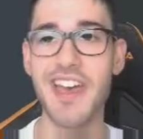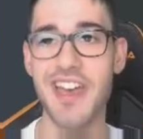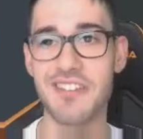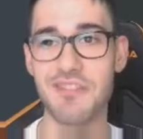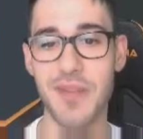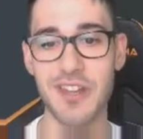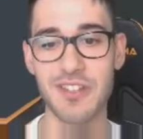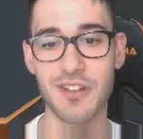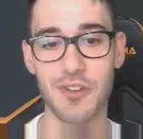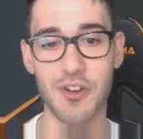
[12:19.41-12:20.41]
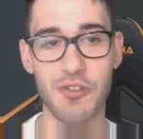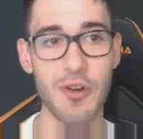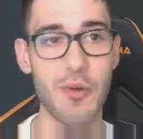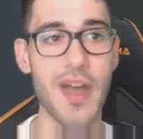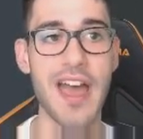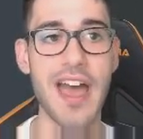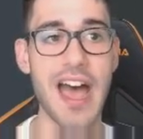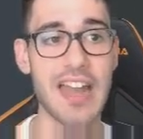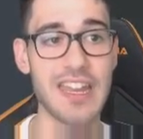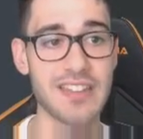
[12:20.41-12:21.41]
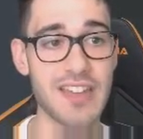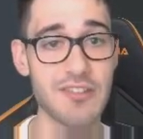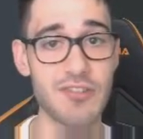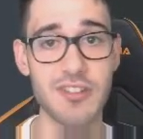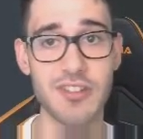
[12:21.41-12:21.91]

as manager of Crewe Alexandria. So